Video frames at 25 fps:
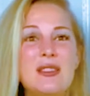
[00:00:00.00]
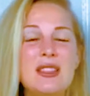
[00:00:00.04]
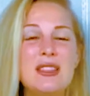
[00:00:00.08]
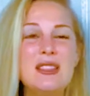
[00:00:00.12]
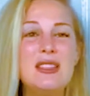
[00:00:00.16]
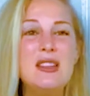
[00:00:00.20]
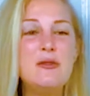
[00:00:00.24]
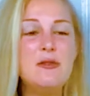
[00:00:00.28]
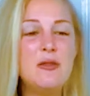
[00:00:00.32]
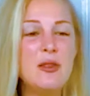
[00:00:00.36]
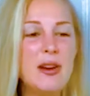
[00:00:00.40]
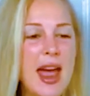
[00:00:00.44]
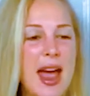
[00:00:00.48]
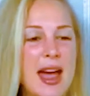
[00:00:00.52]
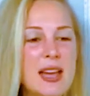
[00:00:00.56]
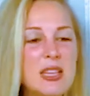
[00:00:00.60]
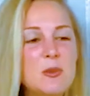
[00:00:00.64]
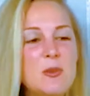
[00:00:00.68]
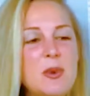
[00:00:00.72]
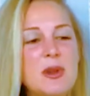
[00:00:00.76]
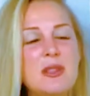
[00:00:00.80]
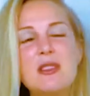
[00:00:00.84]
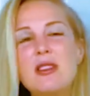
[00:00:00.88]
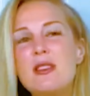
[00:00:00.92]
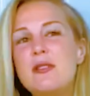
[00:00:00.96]
and different
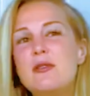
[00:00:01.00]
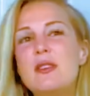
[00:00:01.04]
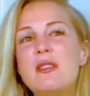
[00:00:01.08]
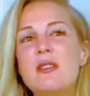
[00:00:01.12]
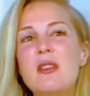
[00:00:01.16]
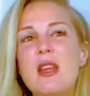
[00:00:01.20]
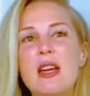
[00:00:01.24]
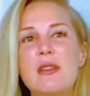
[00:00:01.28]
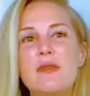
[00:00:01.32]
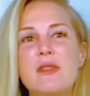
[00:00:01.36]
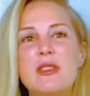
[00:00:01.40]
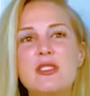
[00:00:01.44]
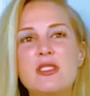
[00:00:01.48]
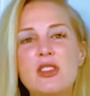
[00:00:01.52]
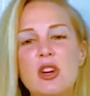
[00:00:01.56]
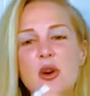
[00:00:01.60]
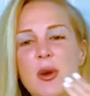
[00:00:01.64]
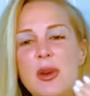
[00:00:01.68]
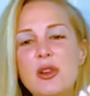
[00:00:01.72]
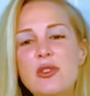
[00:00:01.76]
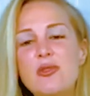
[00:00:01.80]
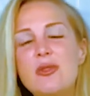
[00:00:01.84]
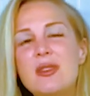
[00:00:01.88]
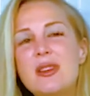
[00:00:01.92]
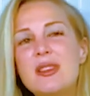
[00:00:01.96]
aspects of your life is
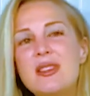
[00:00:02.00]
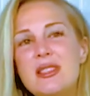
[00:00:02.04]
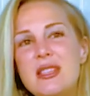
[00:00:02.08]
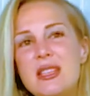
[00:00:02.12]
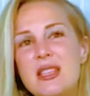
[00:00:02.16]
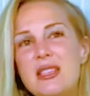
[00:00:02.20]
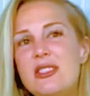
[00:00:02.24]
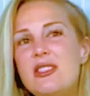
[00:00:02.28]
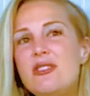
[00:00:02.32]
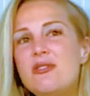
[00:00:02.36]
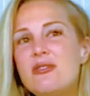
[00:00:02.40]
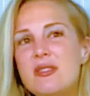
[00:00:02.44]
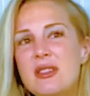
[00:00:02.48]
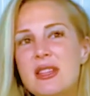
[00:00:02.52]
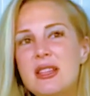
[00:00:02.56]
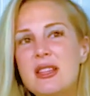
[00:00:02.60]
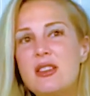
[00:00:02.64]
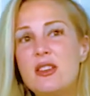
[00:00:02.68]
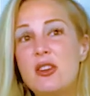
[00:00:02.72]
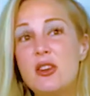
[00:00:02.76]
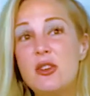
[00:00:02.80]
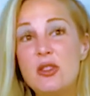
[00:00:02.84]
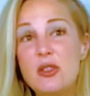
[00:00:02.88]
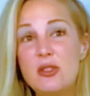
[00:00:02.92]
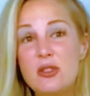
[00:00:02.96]
going to continue
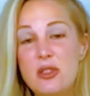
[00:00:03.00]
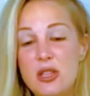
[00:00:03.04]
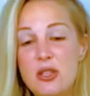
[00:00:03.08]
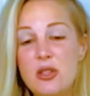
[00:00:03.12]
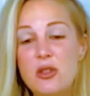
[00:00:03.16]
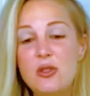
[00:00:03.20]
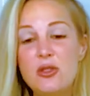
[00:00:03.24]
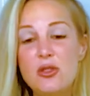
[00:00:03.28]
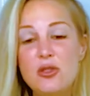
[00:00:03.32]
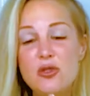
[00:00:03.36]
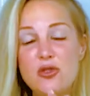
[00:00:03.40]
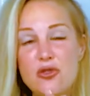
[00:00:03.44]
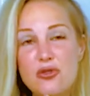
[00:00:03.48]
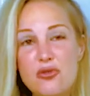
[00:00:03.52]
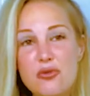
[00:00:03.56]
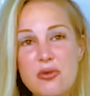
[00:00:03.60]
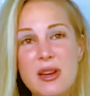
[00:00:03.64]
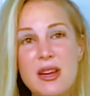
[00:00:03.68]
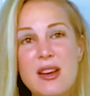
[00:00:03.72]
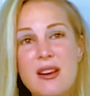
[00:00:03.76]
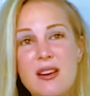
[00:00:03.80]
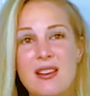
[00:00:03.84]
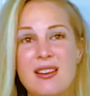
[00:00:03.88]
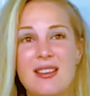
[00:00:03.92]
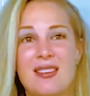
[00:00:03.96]
to
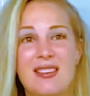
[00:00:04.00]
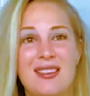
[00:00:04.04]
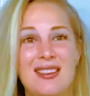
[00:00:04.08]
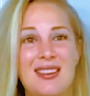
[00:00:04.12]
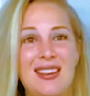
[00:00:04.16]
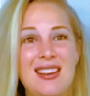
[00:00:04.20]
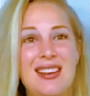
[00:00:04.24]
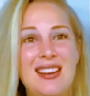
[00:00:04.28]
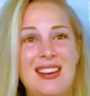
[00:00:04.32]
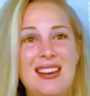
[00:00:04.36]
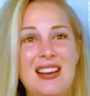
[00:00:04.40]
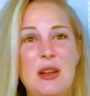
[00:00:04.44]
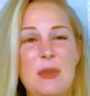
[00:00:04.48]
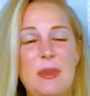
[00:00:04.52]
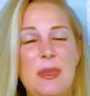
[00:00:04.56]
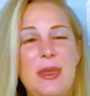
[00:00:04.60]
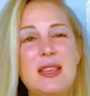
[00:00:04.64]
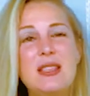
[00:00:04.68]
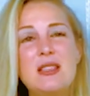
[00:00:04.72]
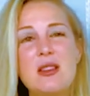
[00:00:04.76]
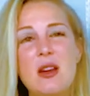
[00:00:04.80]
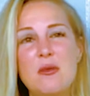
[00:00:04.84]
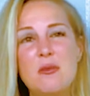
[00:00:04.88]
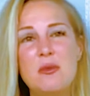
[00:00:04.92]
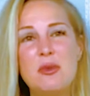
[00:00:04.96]
trigger
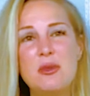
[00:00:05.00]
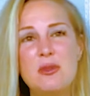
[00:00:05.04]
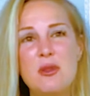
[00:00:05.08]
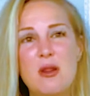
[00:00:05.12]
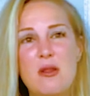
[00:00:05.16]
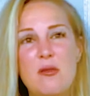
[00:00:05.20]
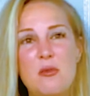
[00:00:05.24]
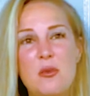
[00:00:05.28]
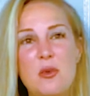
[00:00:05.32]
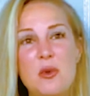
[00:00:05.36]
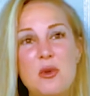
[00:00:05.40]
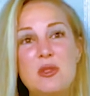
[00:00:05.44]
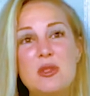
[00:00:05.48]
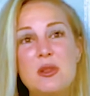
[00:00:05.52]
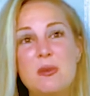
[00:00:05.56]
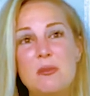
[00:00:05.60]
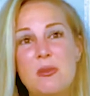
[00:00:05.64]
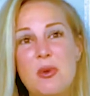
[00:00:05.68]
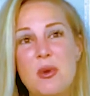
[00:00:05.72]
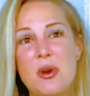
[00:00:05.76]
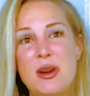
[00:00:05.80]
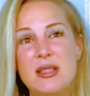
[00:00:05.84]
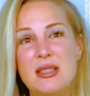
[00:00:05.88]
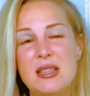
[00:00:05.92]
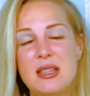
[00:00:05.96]
these unresolved wounds and
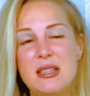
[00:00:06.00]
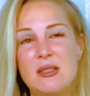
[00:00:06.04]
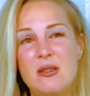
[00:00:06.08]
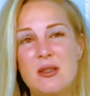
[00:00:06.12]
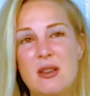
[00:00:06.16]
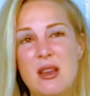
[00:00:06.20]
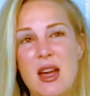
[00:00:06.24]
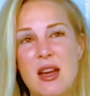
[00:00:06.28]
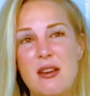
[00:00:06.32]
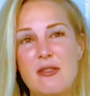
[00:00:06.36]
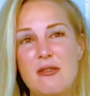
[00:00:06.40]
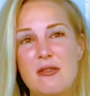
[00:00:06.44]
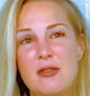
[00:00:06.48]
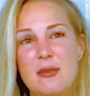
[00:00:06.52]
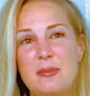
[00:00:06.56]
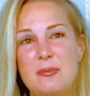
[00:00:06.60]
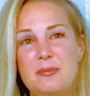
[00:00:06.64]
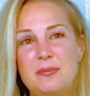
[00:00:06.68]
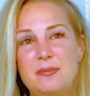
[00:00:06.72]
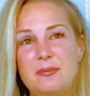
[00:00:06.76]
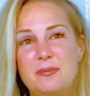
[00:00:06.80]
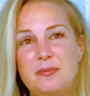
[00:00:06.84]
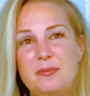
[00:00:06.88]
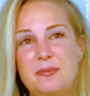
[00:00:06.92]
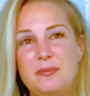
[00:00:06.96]
points in your life.
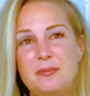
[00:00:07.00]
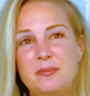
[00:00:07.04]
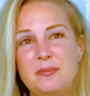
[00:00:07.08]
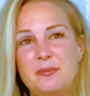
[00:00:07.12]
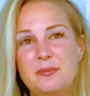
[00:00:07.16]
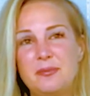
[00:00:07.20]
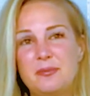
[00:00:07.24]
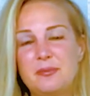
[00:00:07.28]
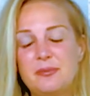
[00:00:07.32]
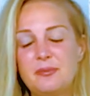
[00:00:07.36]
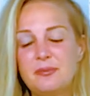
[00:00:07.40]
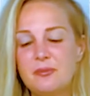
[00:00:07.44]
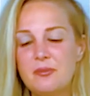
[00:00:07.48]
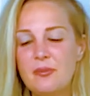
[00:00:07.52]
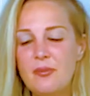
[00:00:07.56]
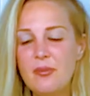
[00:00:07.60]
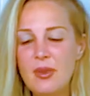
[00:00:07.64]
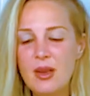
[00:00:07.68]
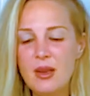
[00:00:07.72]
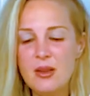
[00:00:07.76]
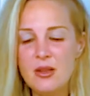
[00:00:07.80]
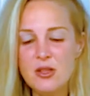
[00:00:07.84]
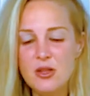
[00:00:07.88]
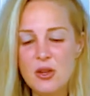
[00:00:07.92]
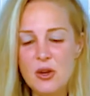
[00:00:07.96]

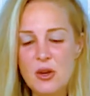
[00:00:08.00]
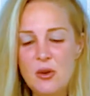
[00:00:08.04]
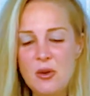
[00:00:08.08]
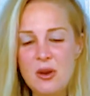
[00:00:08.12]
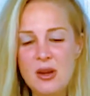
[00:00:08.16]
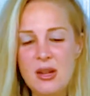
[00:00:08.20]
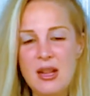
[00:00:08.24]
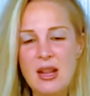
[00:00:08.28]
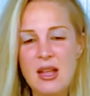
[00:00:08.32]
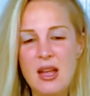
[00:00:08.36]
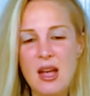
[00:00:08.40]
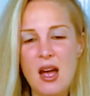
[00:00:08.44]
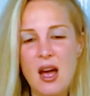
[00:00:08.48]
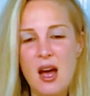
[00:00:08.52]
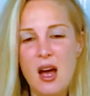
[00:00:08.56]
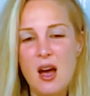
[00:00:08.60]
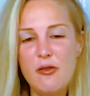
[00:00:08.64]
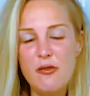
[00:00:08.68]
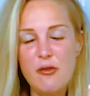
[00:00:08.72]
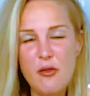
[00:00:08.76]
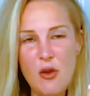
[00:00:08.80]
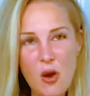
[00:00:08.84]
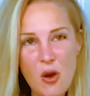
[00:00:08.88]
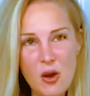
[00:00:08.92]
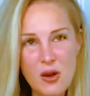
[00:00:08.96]
So,
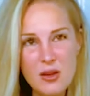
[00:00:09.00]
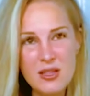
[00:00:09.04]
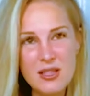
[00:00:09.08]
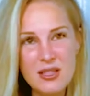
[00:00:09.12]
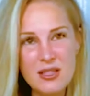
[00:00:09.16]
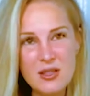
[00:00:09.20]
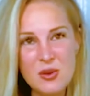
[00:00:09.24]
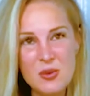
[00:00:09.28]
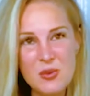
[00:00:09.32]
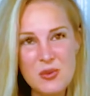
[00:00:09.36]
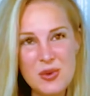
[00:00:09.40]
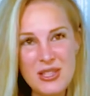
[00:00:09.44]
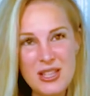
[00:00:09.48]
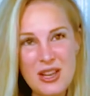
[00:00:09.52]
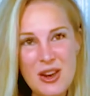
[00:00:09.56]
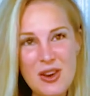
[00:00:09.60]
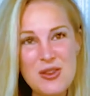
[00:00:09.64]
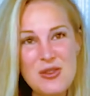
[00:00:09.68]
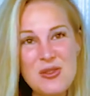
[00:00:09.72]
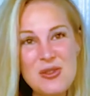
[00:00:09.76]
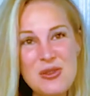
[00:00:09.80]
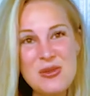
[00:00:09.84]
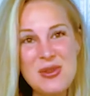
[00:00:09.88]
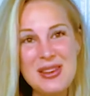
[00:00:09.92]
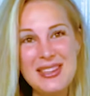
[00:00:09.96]
of course, we don't
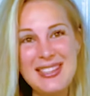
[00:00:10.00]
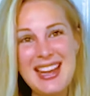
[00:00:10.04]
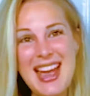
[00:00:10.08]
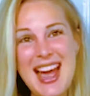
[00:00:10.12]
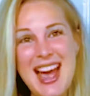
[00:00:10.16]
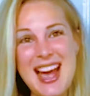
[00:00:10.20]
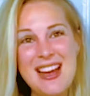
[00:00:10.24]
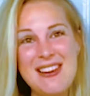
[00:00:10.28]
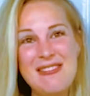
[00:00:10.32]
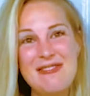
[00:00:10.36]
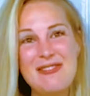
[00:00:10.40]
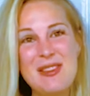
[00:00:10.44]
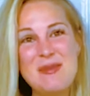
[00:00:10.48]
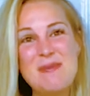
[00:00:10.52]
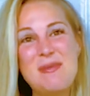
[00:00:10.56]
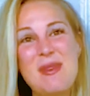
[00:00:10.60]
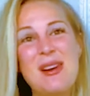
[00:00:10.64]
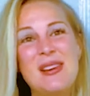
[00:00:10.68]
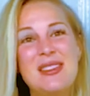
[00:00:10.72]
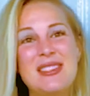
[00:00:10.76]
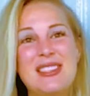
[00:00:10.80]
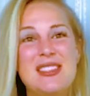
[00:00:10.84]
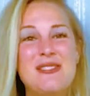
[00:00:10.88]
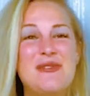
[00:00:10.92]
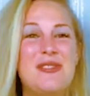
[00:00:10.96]
always have a
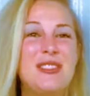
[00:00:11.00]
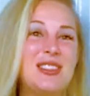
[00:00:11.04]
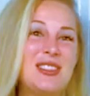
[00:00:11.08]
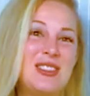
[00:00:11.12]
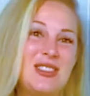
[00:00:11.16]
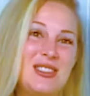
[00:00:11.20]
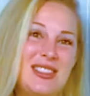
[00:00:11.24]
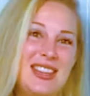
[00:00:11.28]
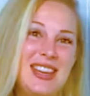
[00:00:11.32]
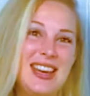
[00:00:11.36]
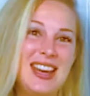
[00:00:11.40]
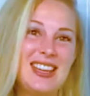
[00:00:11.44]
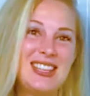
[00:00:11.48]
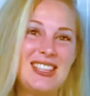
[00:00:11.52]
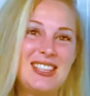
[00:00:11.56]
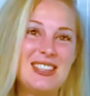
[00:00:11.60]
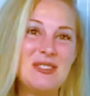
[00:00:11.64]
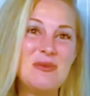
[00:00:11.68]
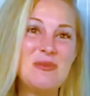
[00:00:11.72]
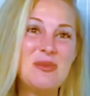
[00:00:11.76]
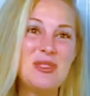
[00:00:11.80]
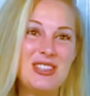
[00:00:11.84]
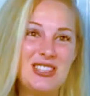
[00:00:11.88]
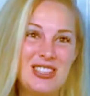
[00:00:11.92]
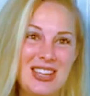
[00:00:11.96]
positive association
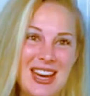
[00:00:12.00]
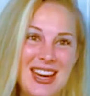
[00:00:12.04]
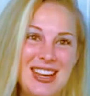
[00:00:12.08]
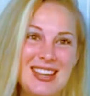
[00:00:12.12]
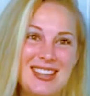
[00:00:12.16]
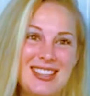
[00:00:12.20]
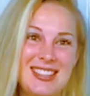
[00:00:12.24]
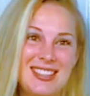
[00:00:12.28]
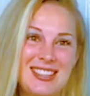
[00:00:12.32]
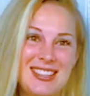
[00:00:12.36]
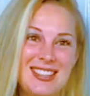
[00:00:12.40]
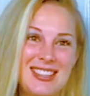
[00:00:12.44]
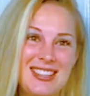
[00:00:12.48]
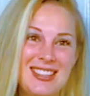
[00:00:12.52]
with change.